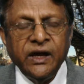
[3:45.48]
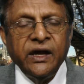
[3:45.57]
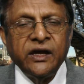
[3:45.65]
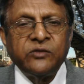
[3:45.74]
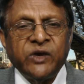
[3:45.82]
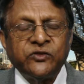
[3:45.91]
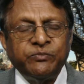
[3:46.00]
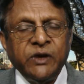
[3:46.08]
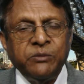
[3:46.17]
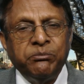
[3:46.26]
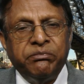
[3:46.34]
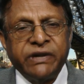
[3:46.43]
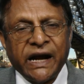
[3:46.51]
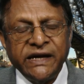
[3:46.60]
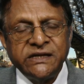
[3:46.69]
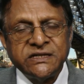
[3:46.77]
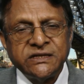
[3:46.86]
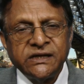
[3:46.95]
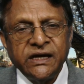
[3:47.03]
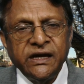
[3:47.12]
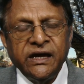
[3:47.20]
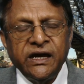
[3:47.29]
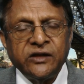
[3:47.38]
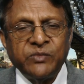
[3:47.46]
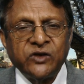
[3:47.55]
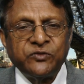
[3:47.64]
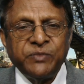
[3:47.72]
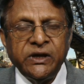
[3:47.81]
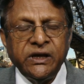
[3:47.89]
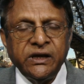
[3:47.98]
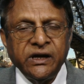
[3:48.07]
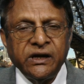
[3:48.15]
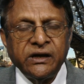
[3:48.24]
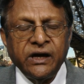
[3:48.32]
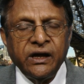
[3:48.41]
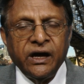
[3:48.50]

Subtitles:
It must be bright, it must be